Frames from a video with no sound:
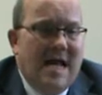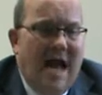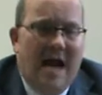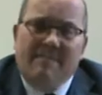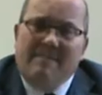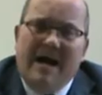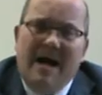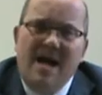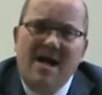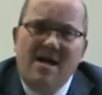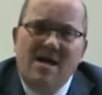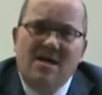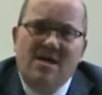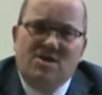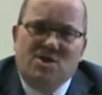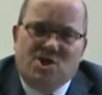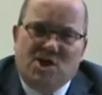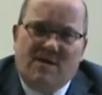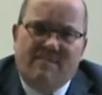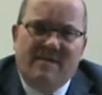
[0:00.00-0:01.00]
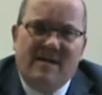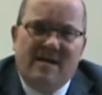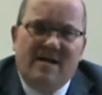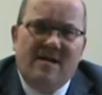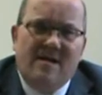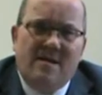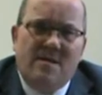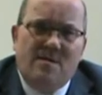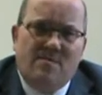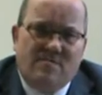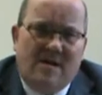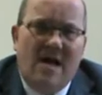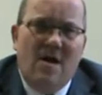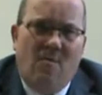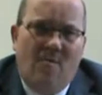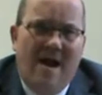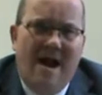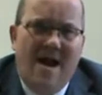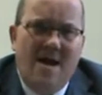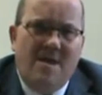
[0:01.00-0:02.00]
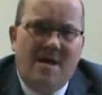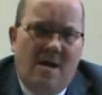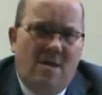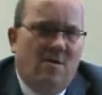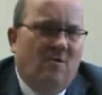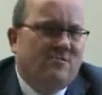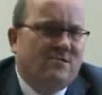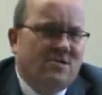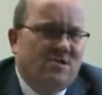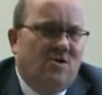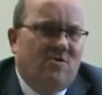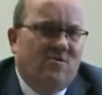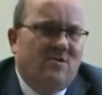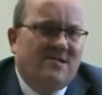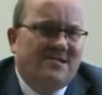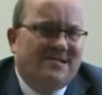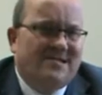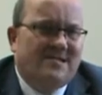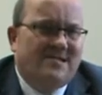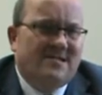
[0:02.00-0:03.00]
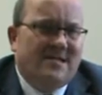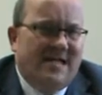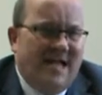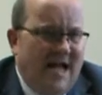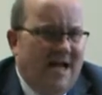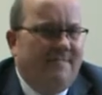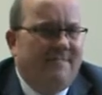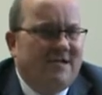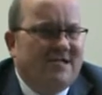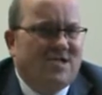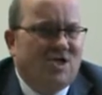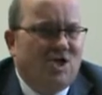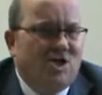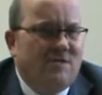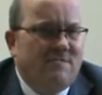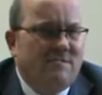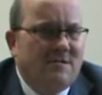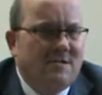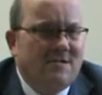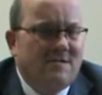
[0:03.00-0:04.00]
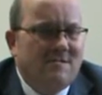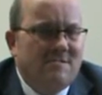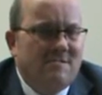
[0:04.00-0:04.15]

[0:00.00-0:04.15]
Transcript: am I interpreting it the right way that those notices can be served?